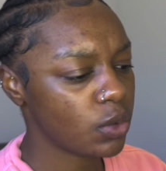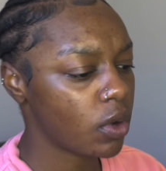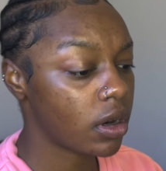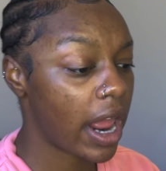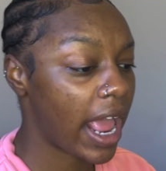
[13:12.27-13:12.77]

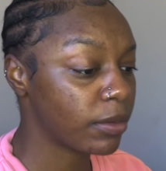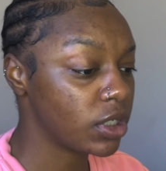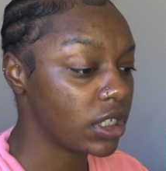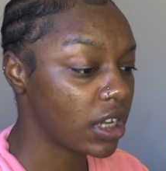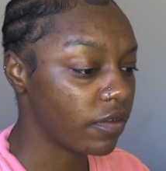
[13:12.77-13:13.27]
one,
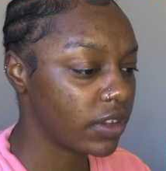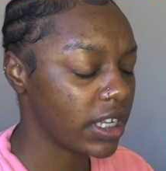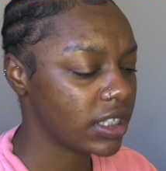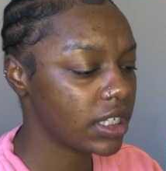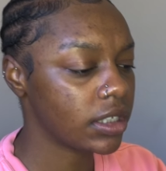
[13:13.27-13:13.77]
absolutely love this.
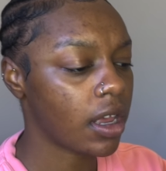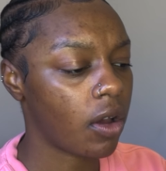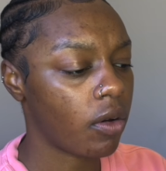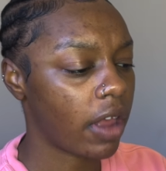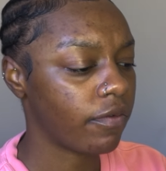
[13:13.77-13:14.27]
This
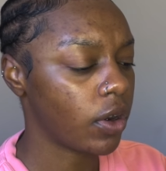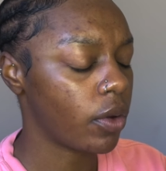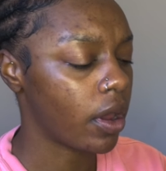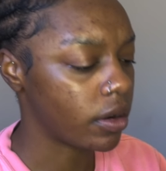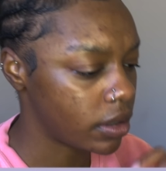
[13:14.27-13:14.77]
girl, I follow her on